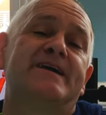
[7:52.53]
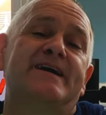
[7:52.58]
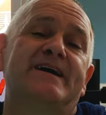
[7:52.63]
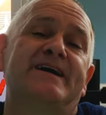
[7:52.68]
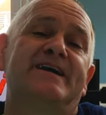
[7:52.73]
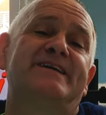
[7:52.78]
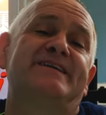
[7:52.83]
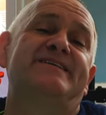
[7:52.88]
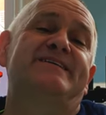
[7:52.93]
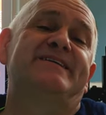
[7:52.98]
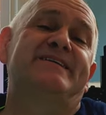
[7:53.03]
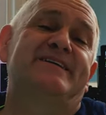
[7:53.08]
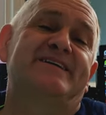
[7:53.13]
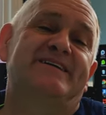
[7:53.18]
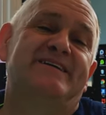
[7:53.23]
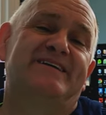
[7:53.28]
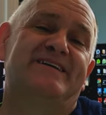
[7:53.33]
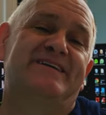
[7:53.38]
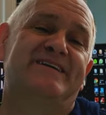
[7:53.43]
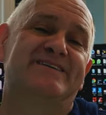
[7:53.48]
and
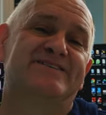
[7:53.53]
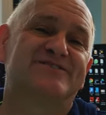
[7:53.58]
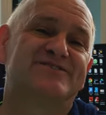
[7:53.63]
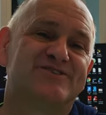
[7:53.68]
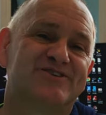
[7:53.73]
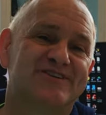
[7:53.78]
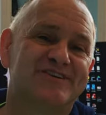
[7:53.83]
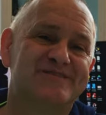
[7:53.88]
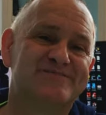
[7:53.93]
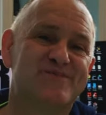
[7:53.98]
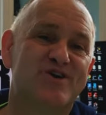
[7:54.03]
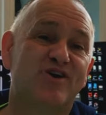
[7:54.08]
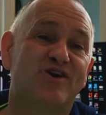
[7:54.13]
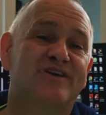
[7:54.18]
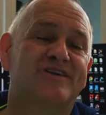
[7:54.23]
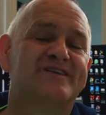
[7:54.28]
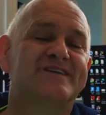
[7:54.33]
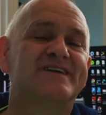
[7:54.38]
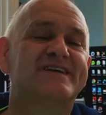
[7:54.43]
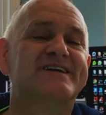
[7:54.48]
he'll show you
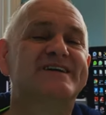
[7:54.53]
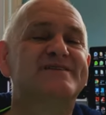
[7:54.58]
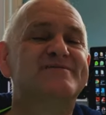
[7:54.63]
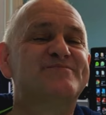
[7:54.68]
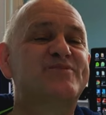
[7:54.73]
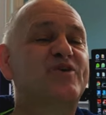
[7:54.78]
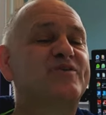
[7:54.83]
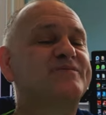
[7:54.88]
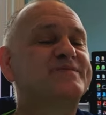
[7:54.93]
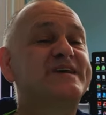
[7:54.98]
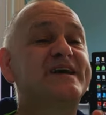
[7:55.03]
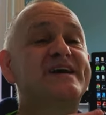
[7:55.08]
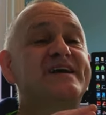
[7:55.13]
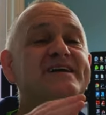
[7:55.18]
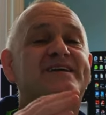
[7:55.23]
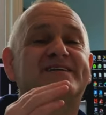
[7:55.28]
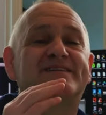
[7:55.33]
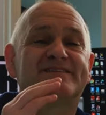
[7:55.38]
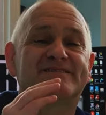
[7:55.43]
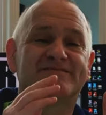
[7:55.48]
more. But
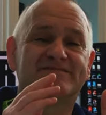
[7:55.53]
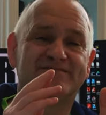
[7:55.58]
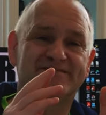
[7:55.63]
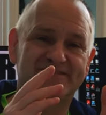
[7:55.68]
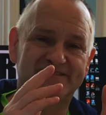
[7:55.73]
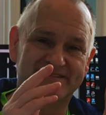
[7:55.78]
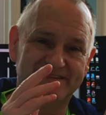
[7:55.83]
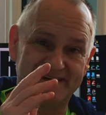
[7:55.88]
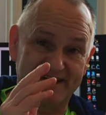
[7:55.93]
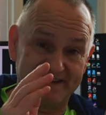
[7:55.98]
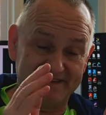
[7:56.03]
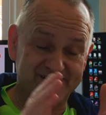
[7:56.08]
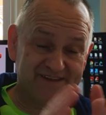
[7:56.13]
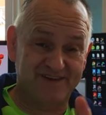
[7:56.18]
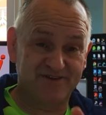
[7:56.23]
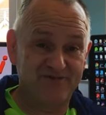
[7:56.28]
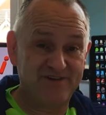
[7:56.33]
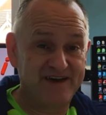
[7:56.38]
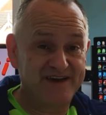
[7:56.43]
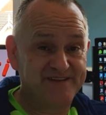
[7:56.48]
yeah, it's a
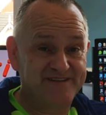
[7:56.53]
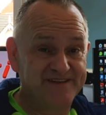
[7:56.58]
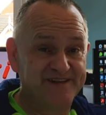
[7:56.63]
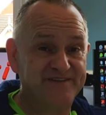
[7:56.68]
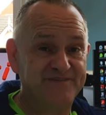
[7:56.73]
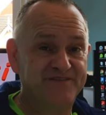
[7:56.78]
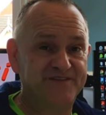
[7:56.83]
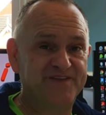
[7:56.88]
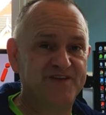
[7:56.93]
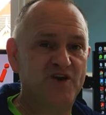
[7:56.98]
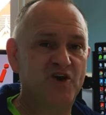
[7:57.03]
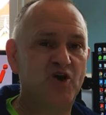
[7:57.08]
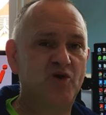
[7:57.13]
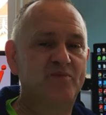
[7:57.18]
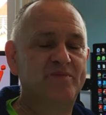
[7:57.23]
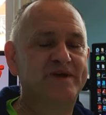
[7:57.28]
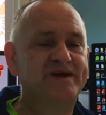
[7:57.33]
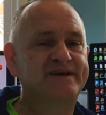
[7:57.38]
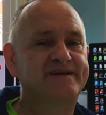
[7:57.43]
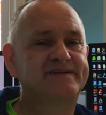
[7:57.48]
great thing for the
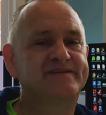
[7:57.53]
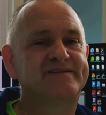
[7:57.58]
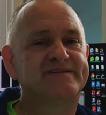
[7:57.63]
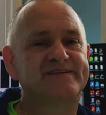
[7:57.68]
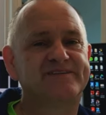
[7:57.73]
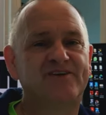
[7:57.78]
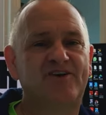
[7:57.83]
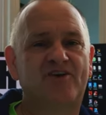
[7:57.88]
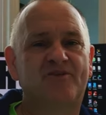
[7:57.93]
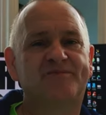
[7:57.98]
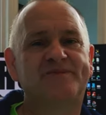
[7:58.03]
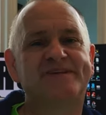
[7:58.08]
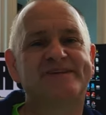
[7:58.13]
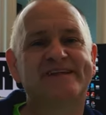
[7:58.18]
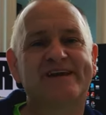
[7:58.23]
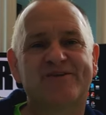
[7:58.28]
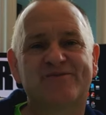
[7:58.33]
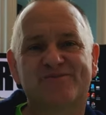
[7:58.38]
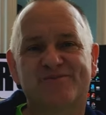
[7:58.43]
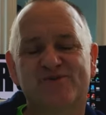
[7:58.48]
hobby and the hobby's
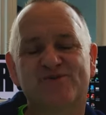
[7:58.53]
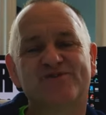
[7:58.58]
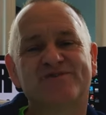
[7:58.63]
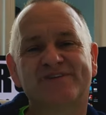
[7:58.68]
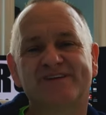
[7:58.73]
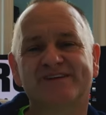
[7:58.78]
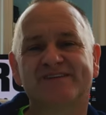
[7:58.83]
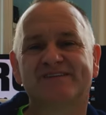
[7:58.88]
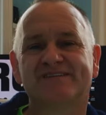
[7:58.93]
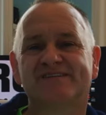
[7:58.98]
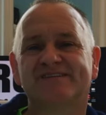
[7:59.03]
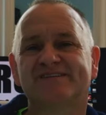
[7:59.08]
now moving